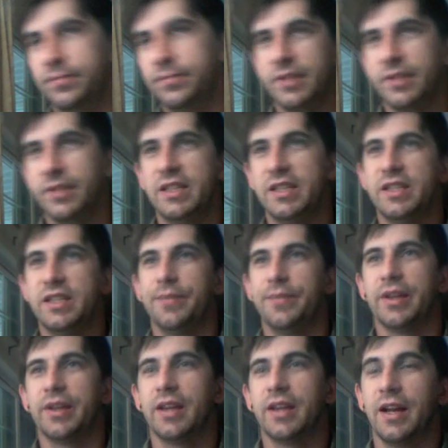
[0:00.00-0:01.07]
This is
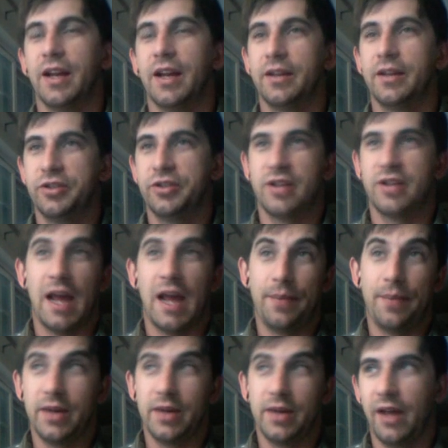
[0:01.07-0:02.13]
something that I just
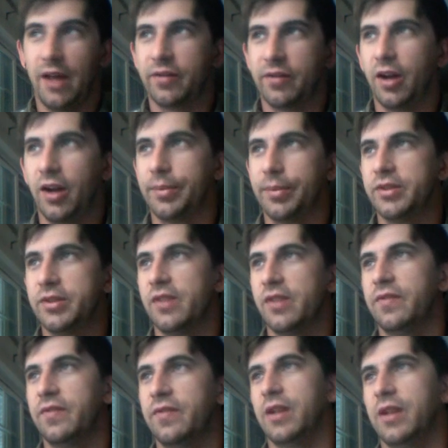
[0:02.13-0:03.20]
happen to have copies
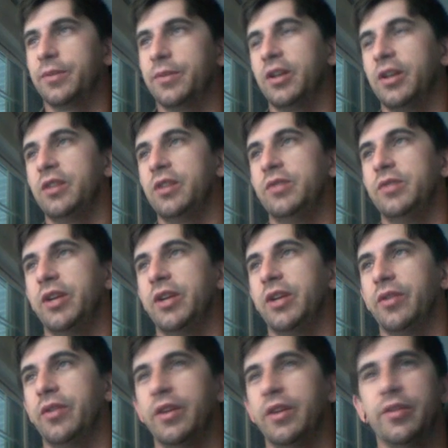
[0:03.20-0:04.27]
of that I'm going to use here
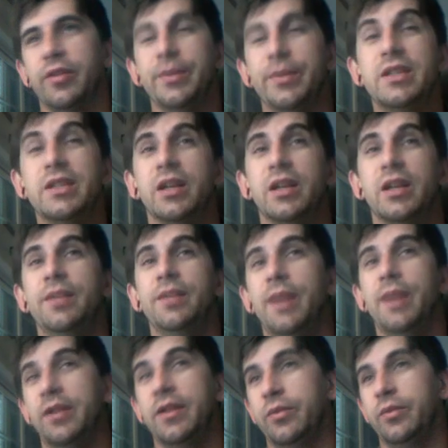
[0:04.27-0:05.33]
and there in the meantime,
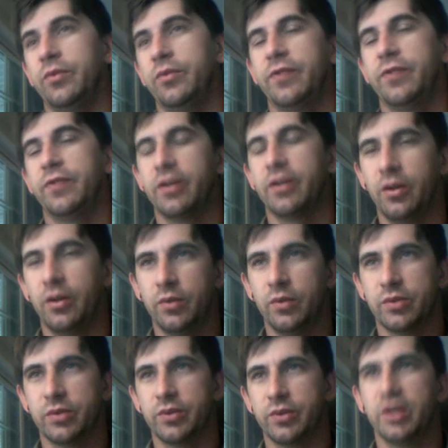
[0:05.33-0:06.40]
and then we'll figure out
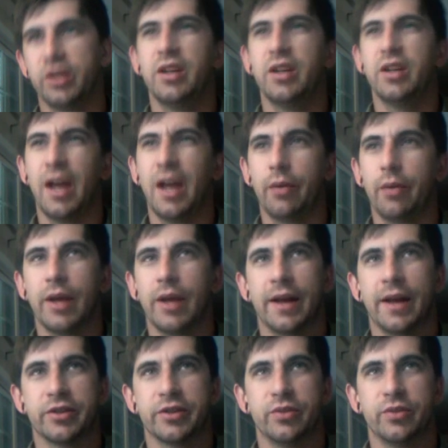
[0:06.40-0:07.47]
once we're done how we
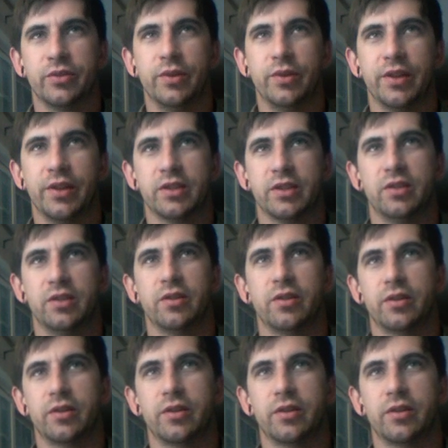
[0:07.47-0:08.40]
actually want things to look.